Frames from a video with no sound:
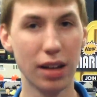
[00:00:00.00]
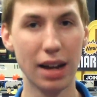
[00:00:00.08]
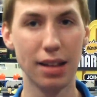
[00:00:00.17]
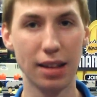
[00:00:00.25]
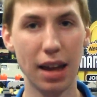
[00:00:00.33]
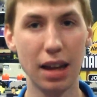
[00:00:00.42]

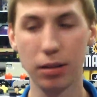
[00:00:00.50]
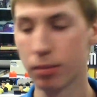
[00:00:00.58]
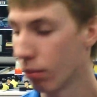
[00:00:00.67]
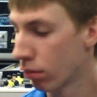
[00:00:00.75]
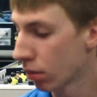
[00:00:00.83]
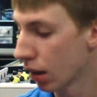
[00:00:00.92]
98
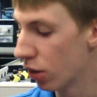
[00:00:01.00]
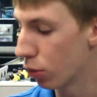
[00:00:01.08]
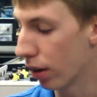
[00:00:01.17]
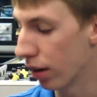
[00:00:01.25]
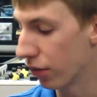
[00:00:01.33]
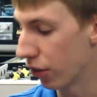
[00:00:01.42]

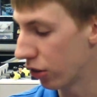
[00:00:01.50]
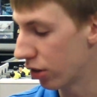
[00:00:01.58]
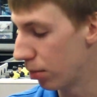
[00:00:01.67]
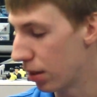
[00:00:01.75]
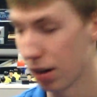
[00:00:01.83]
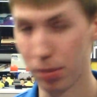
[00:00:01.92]
is where it
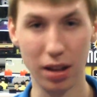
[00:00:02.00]
first appeared.